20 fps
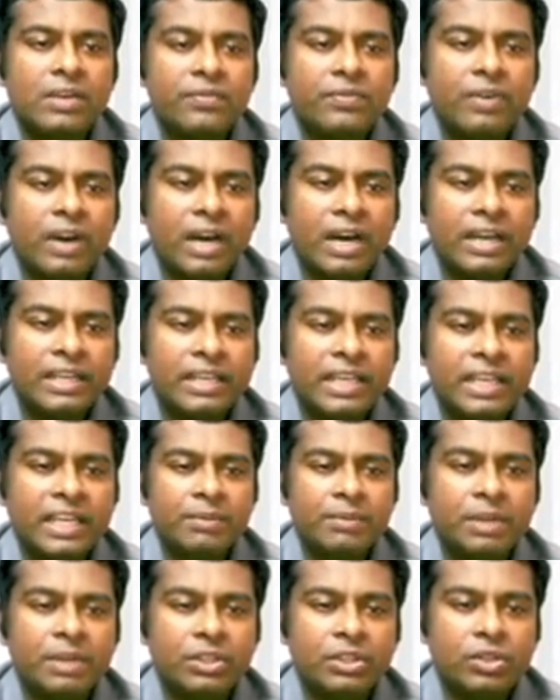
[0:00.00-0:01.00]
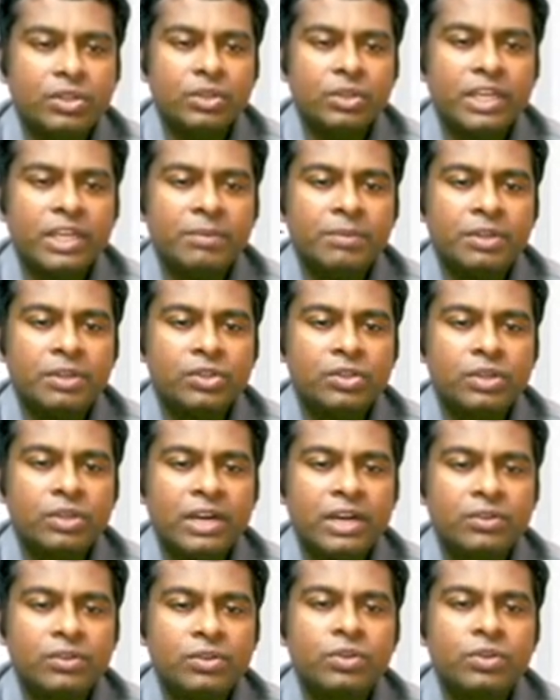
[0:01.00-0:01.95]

For element 2 have two